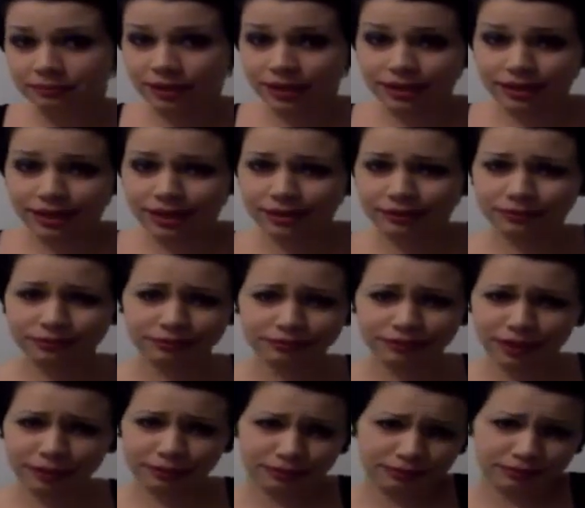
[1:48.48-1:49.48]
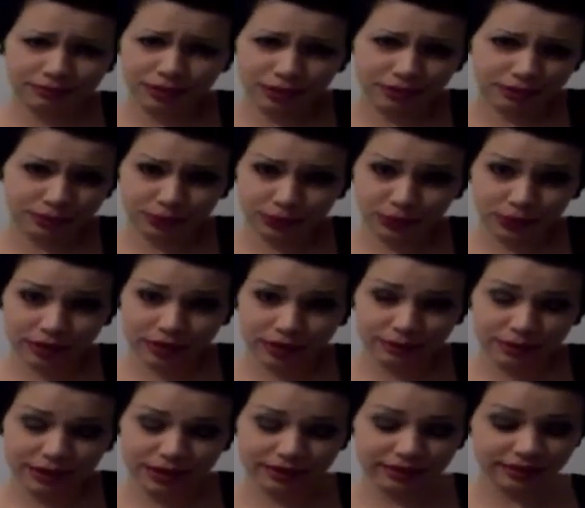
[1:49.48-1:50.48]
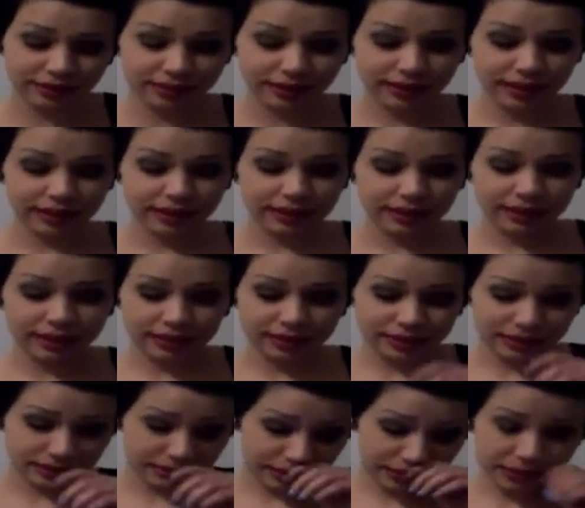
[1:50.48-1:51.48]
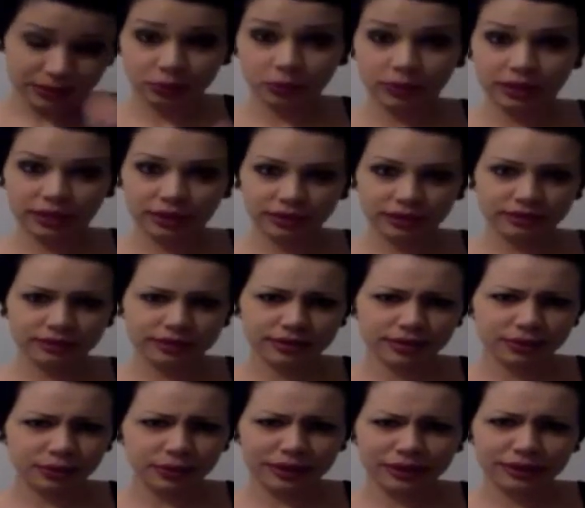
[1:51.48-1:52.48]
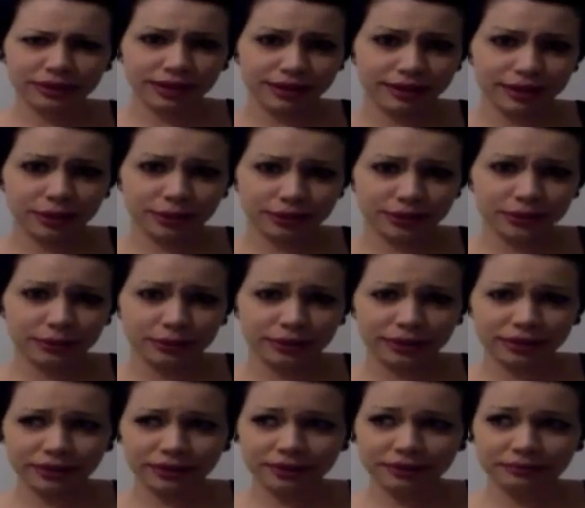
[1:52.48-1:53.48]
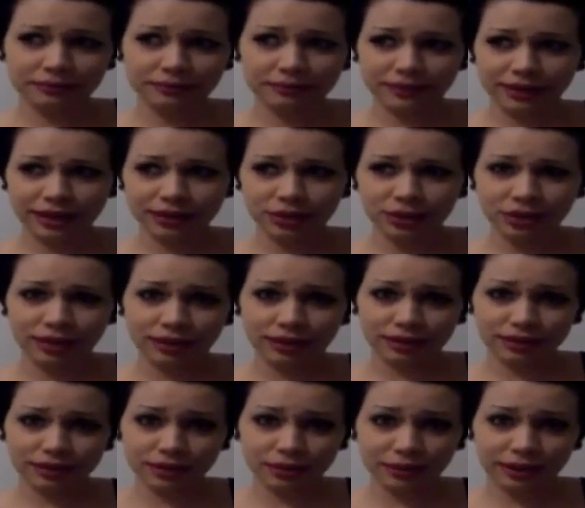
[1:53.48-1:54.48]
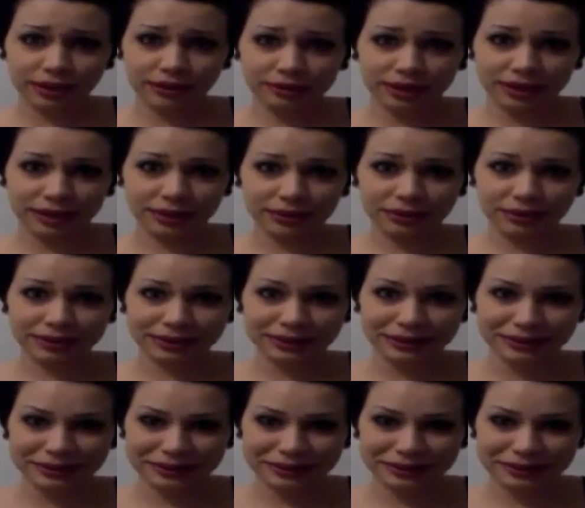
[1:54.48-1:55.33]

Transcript: my life, I'm not worried about it. Uh, it's just weird. It's weird. I know it's weird. I try not to do it out loud.